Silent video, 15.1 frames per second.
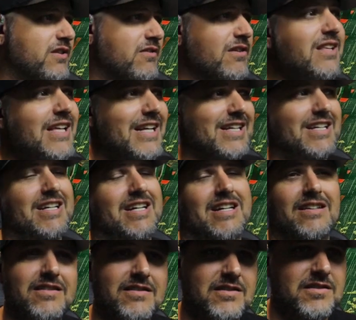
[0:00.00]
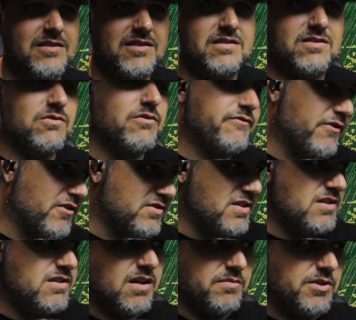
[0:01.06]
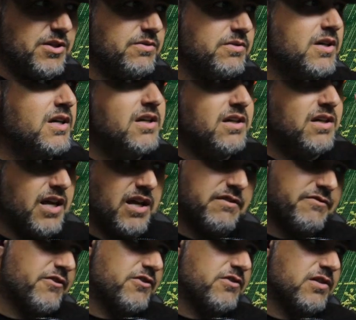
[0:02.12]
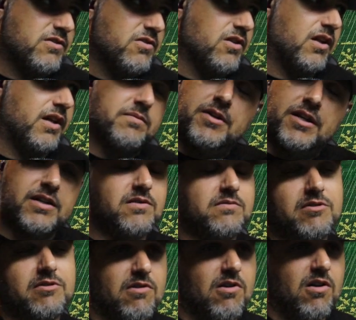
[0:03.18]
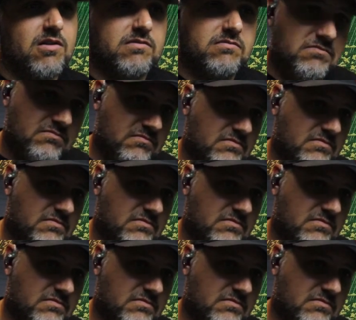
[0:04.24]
acrylic kit. So a first DW and a first acrylic, but I could be wrong.